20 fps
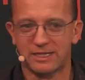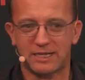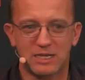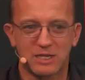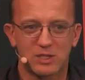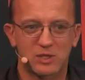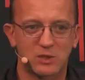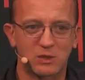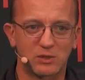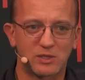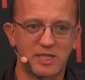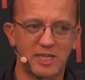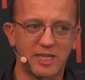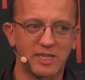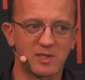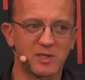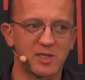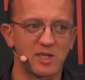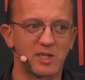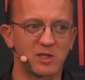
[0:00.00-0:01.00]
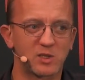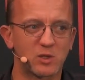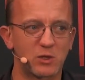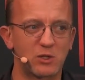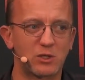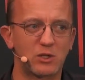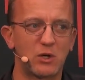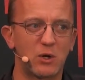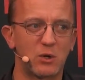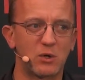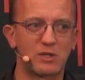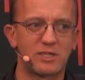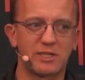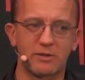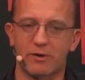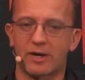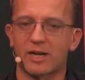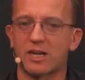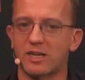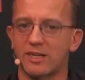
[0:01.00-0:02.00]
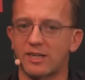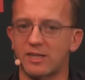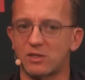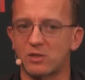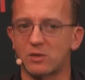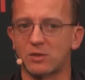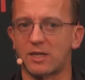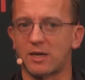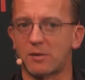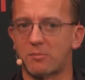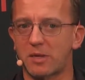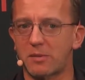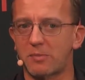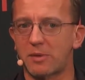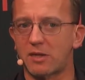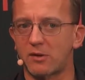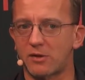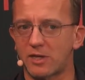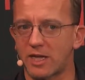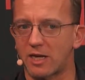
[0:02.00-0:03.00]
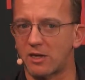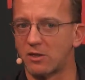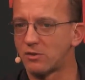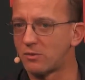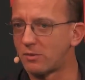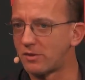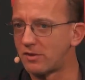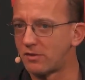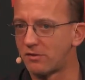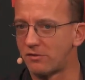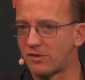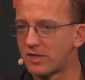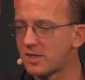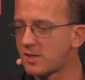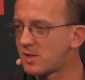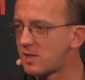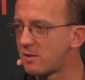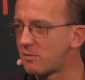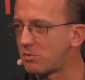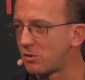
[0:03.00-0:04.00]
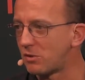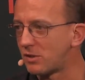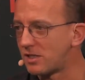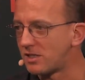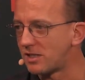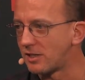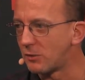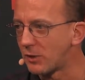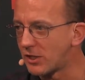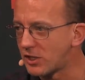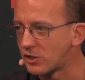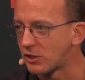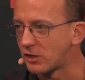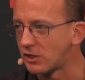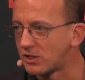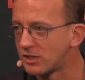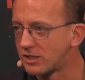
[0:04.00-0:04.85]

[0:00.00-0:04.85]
So ticket sales could go directly into their PayPal account with a very simple integration.